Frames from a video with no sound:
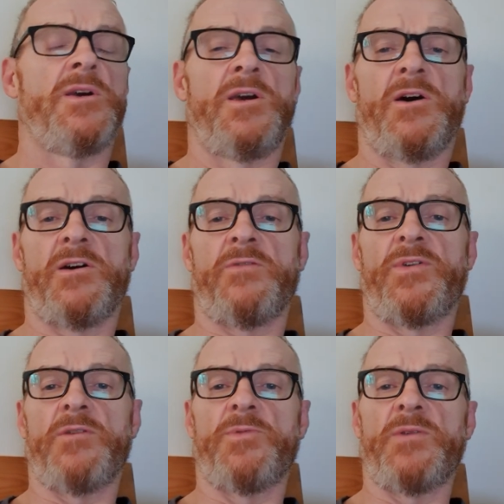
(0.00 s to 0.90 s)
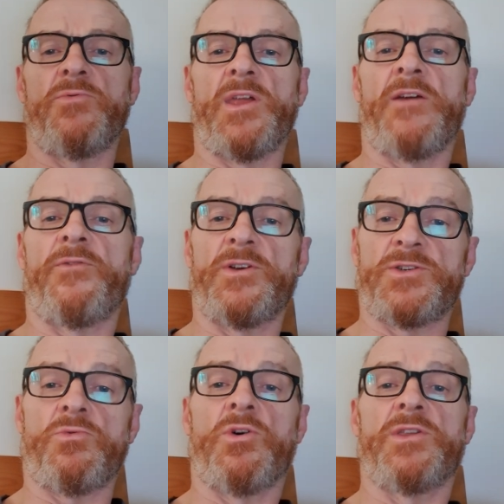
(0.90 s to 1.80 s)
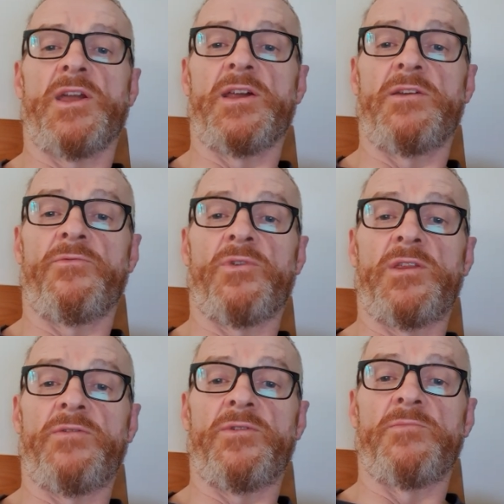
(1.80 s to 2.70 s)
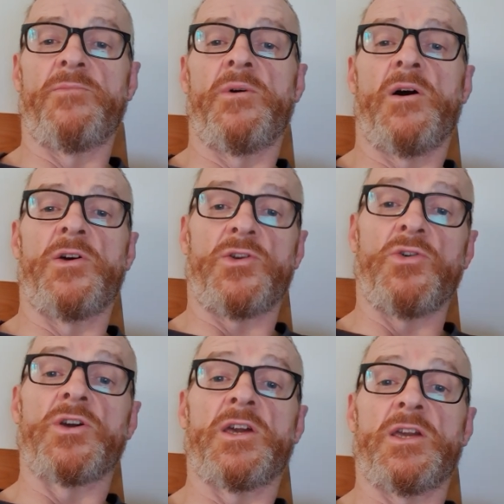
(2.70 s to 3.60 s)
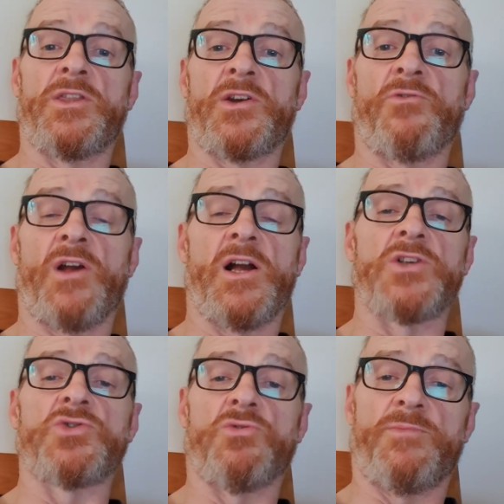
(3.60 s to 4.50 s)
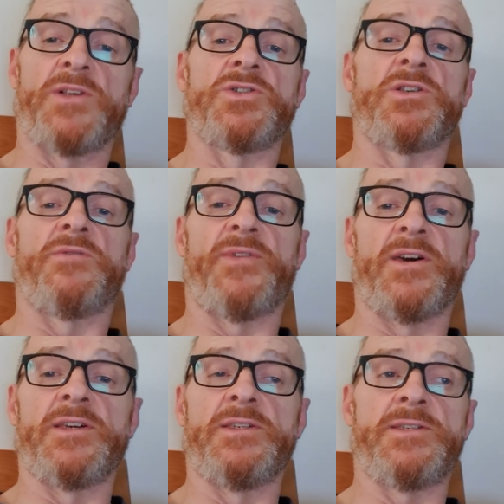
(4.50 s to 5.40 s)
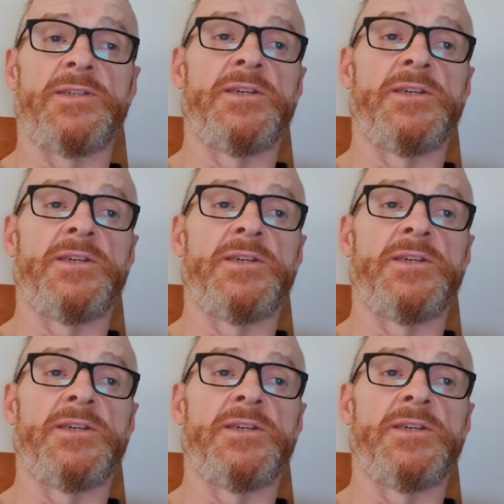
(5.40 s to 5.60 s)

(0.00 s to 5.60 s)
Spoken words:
I can think of people that if I squatted down in front of them, I'd have got a kick in the crotch or a punch in the face.